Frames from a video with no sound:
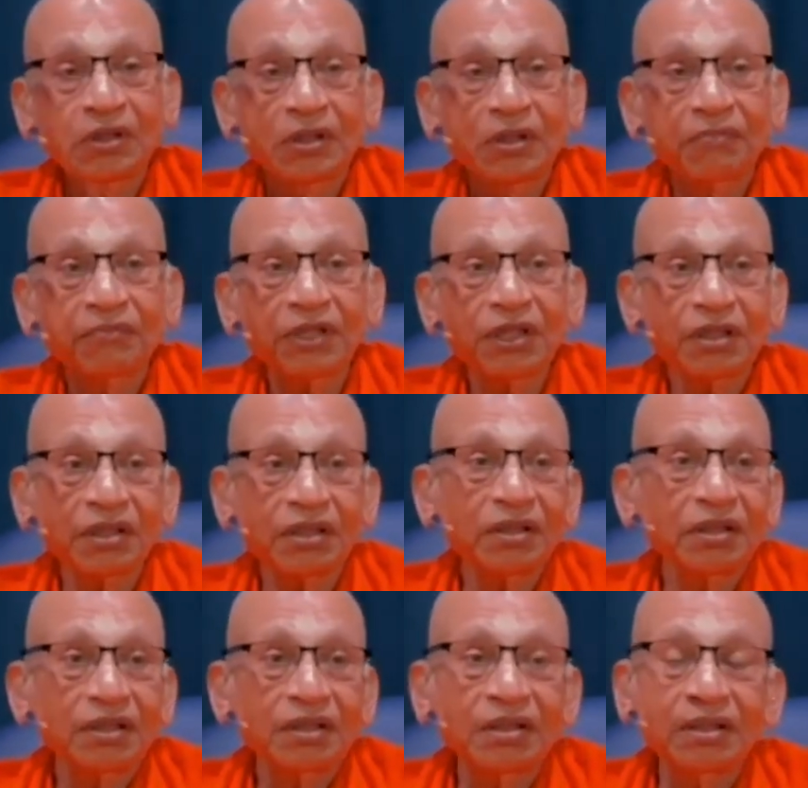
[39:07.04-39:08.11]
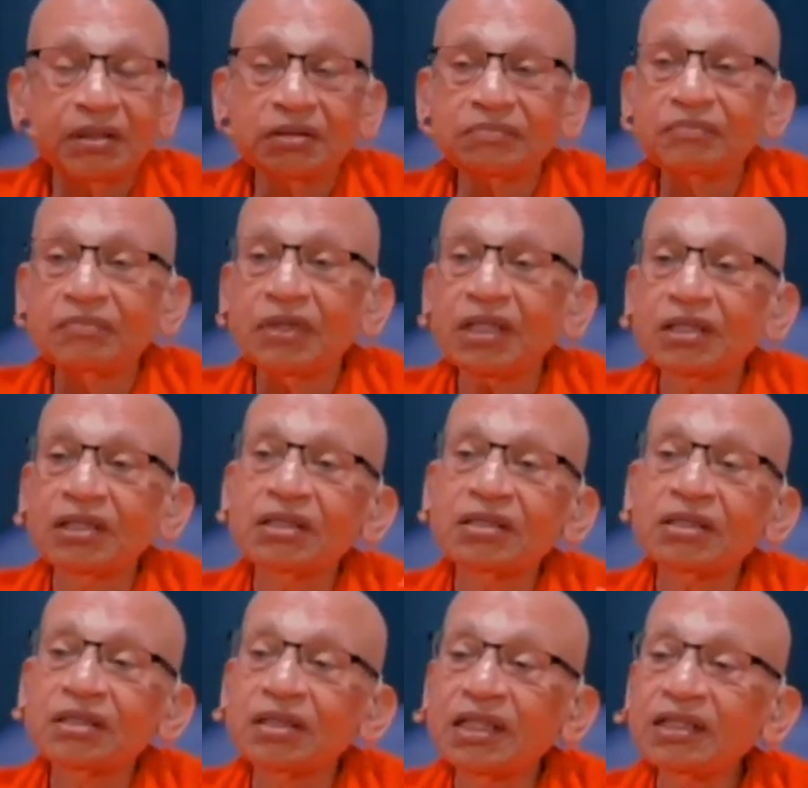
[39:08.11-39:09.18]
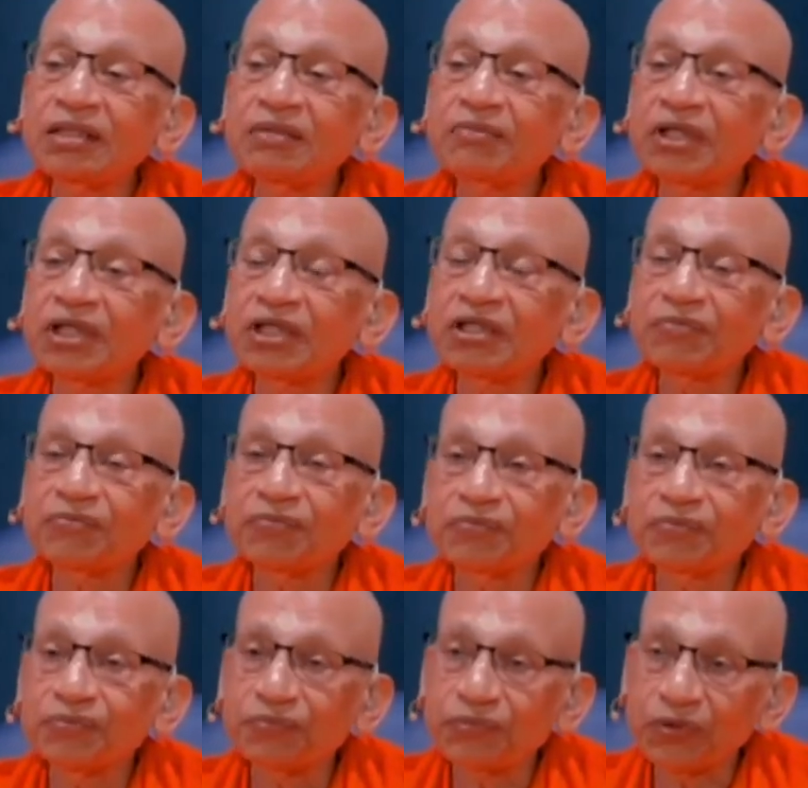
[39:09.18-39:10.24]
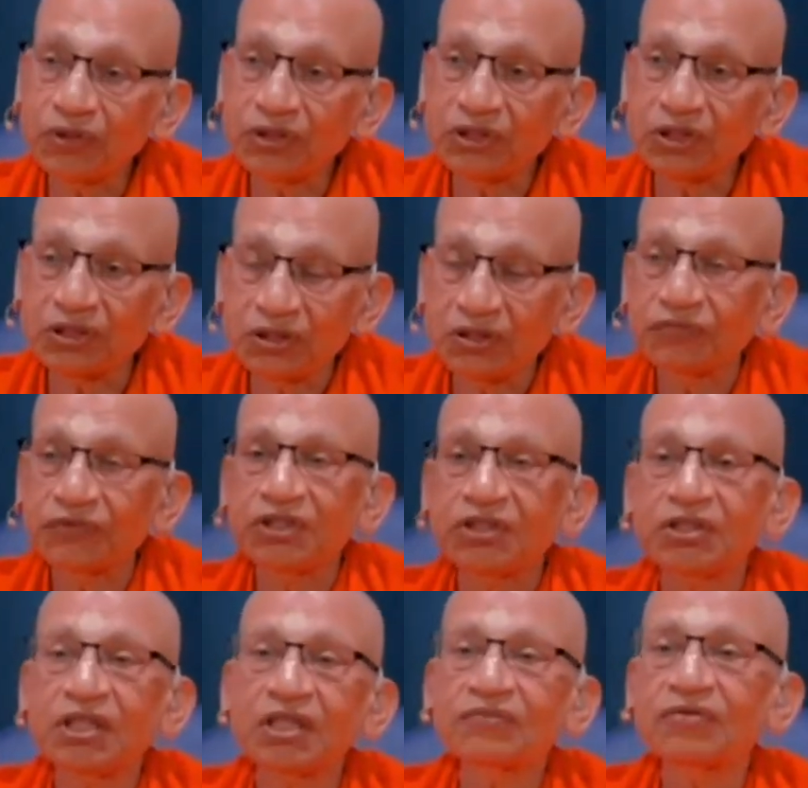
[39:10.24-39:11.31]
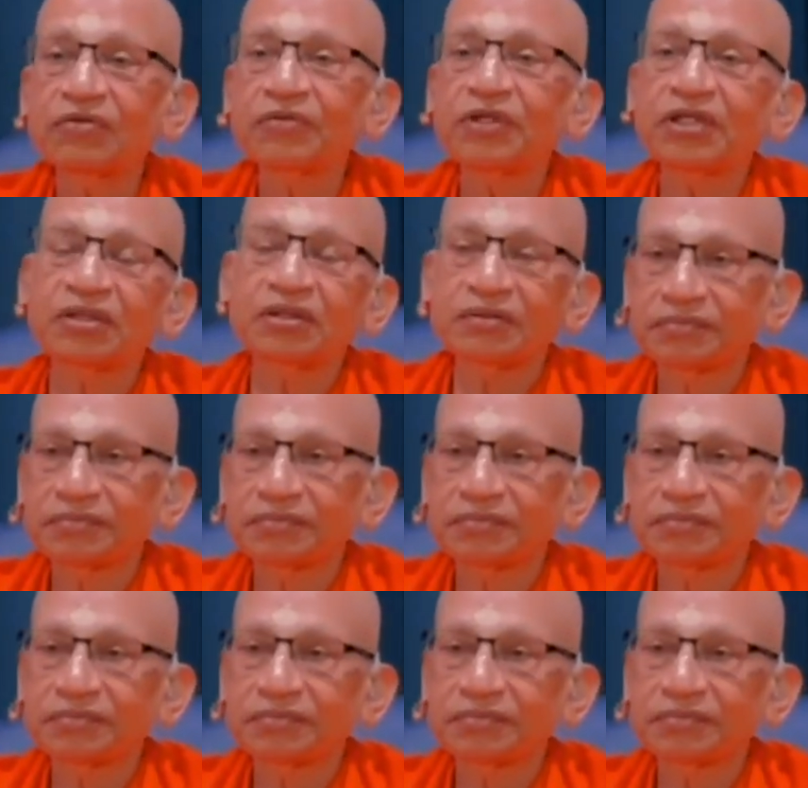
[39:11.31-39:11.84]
But by this, a deliberate process of this transformation.